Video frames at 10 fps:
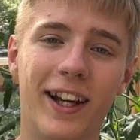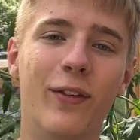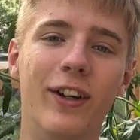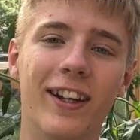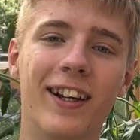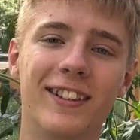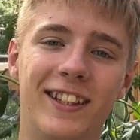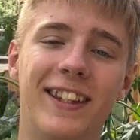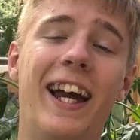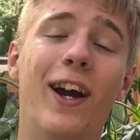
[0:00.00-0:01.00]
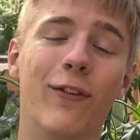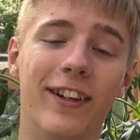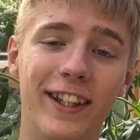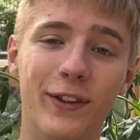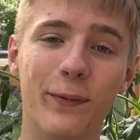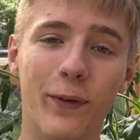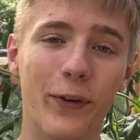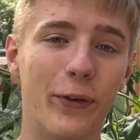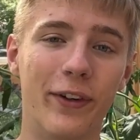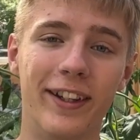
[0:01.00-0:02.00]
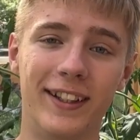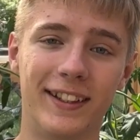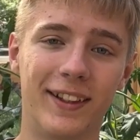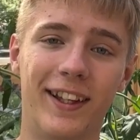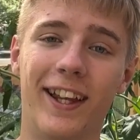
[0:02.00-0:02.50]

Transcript: I realized that I will need to water this,